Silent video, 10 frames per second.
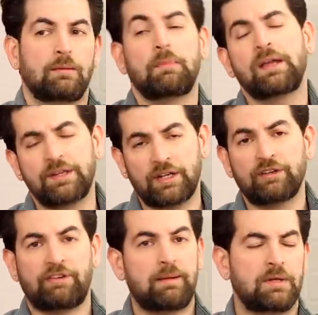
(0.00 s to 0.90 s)
my
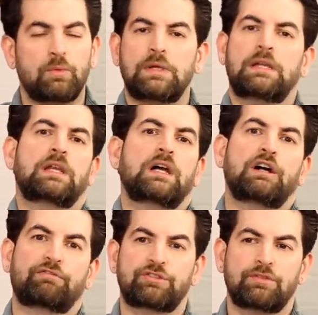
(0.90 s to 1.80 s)
entire family, we
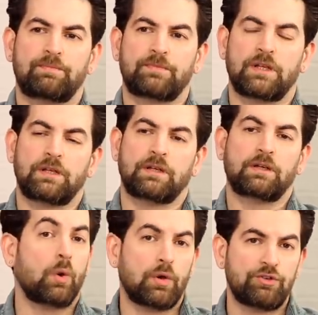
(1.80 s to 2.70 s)
love uh,
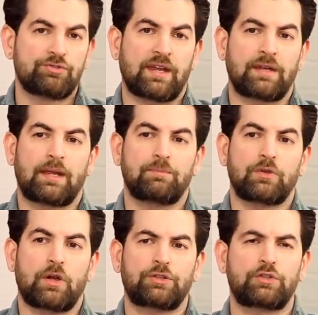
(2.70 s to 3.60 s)
Golden Dragon.
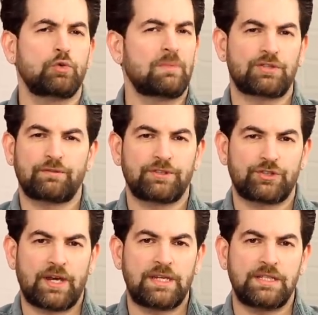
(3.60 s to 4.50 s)
I'm not too much of a
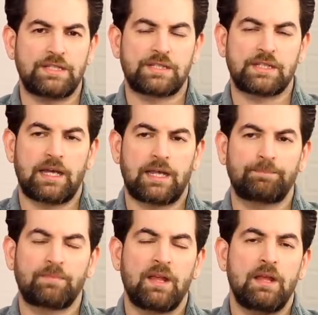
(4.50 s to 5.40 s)
Chinese guy,
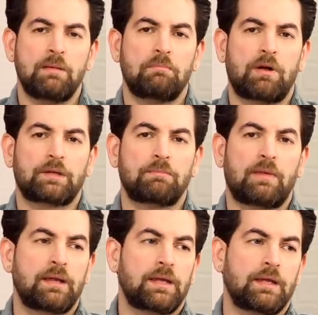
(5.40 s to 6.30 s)
but
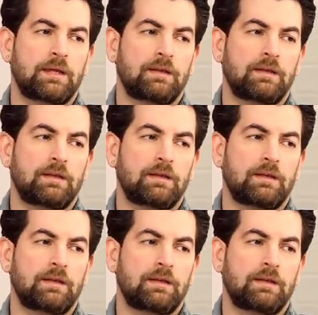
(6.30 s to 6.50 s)
my